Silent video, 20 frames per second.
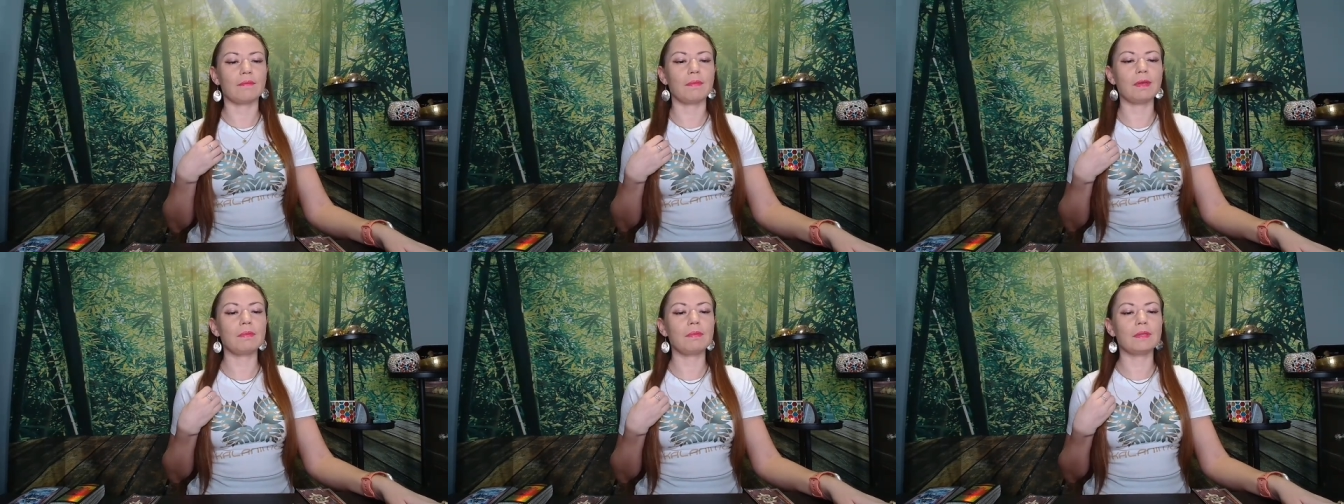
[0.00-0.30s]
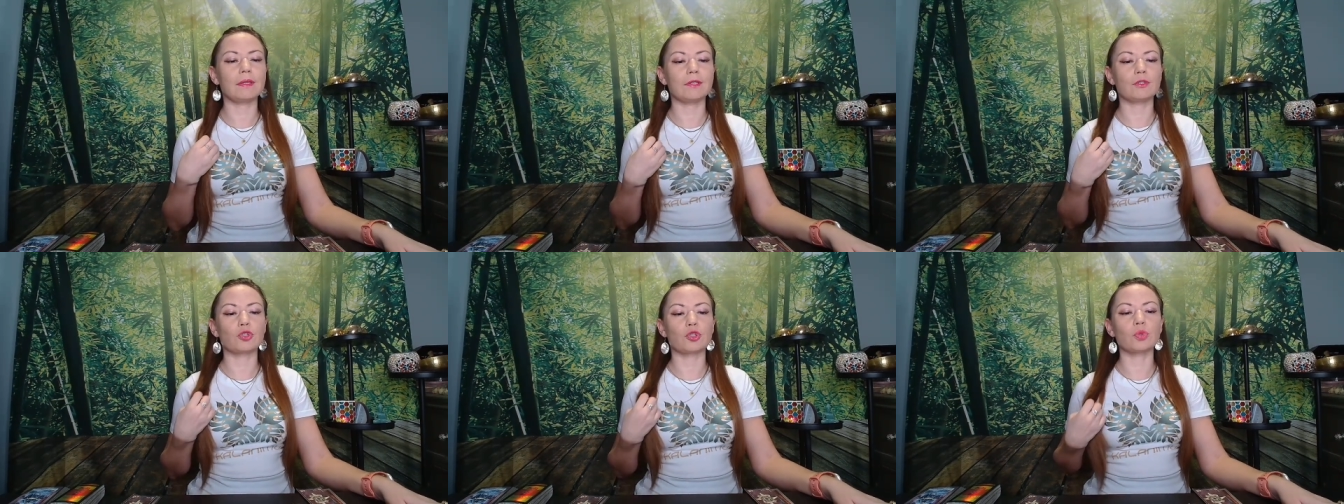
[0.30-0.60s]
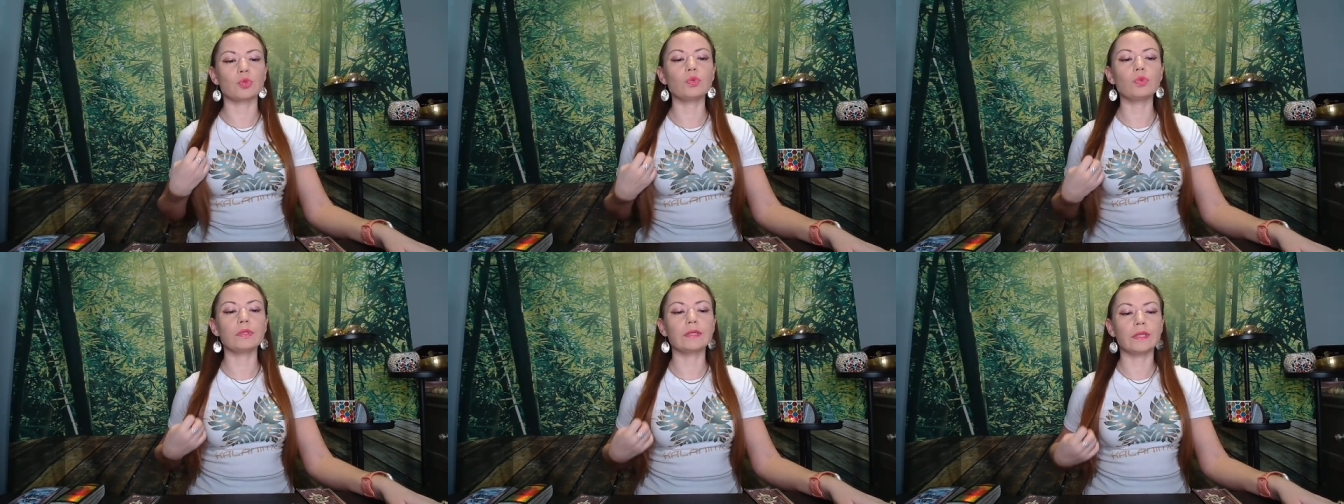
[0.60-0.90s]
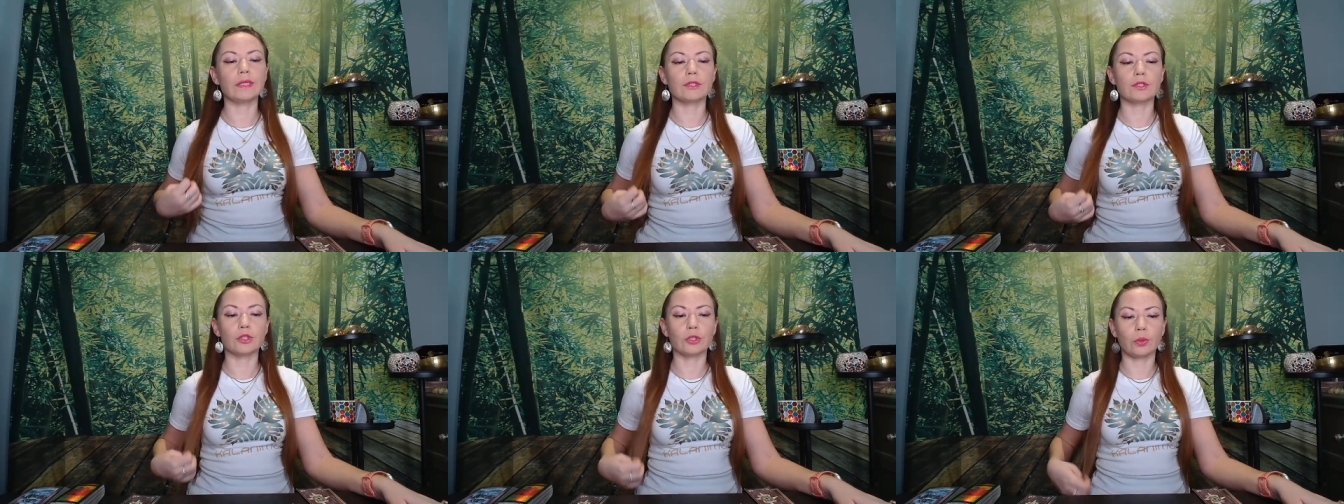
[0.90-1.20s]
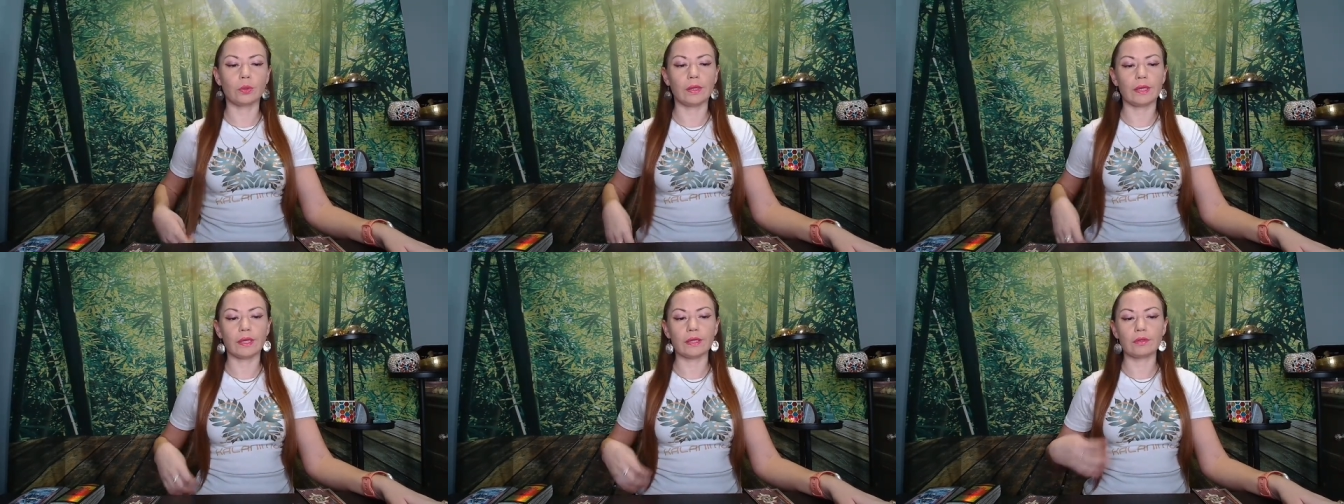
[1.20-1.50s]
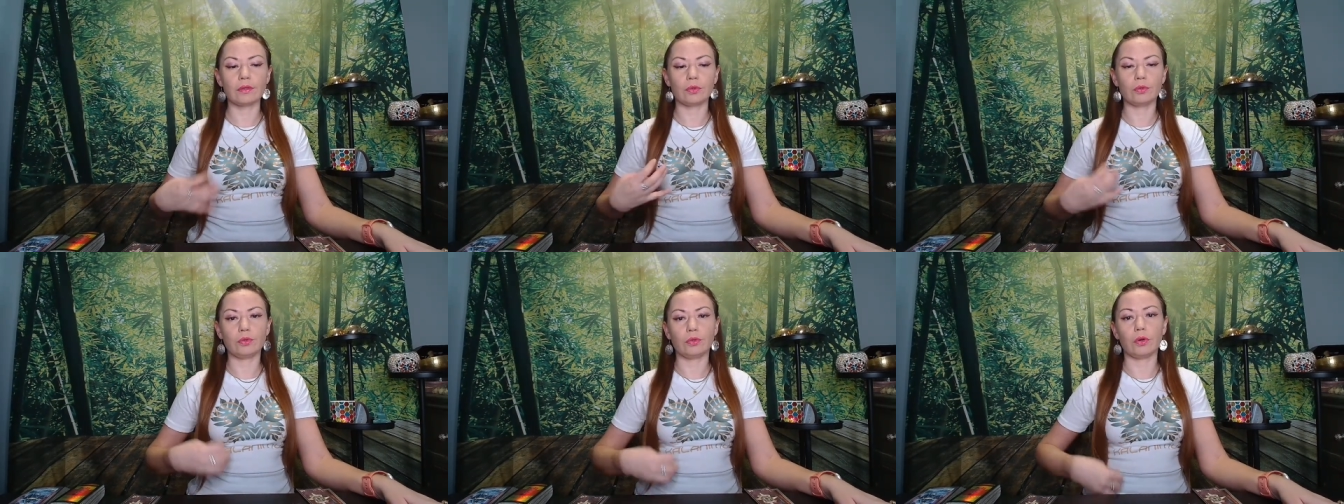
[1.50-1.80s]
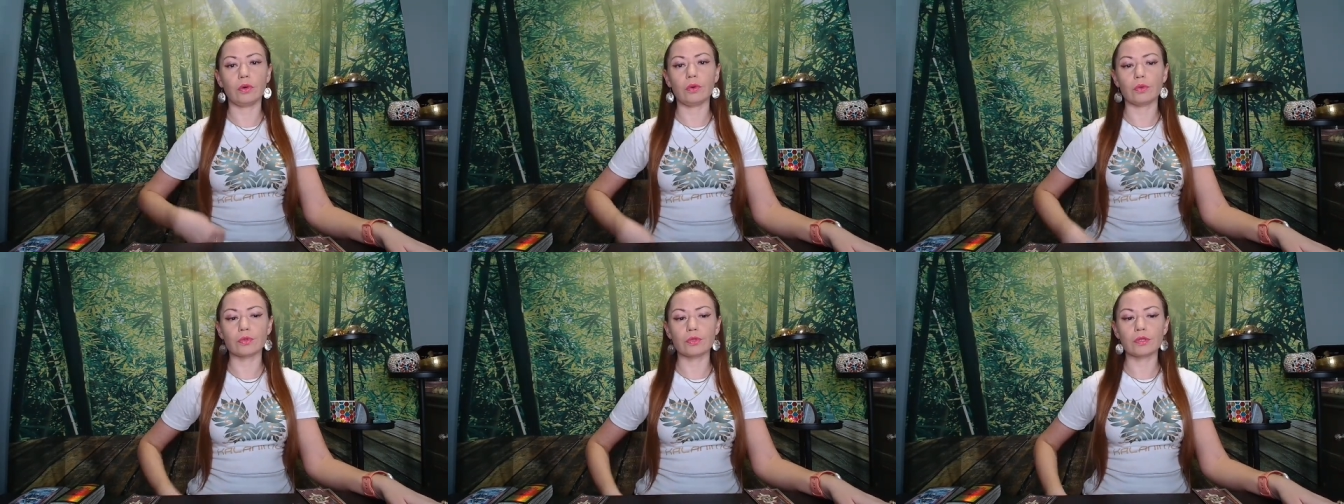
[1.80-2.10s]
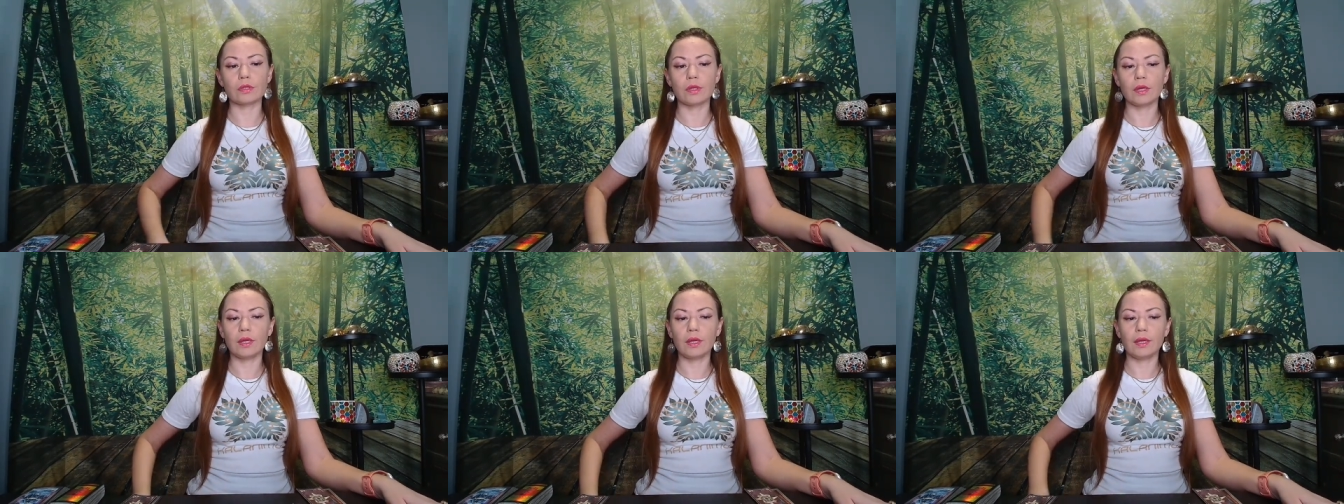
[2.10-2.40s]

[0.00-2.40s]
Maybe they truly enjoy it. Who knows?